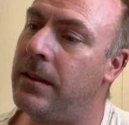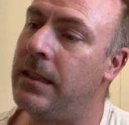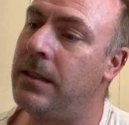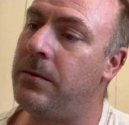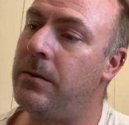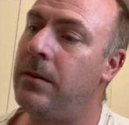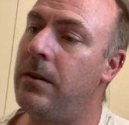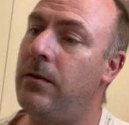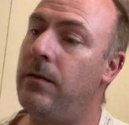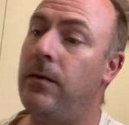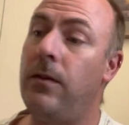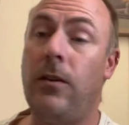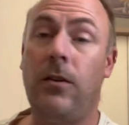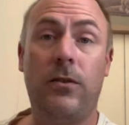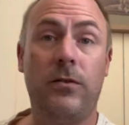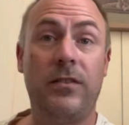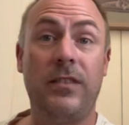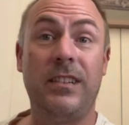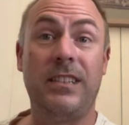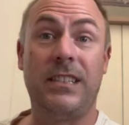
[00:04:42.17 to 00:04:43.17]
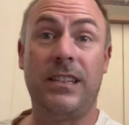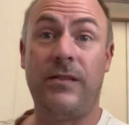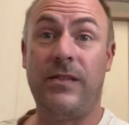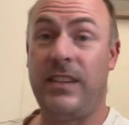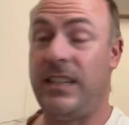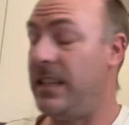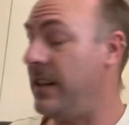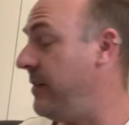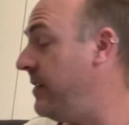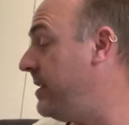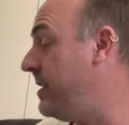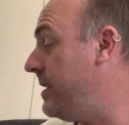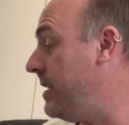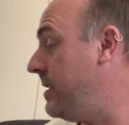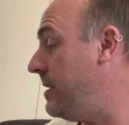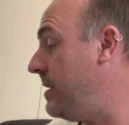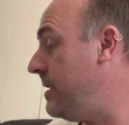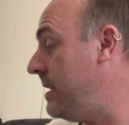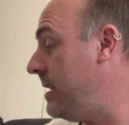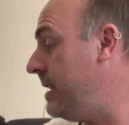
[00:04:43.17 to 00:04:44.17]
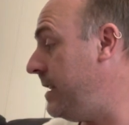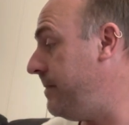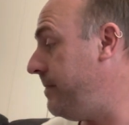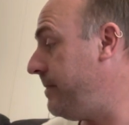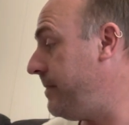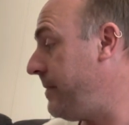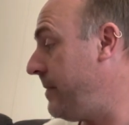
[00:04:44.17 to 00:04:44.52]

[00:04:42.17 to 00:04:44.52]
This one got 477 stitches in it.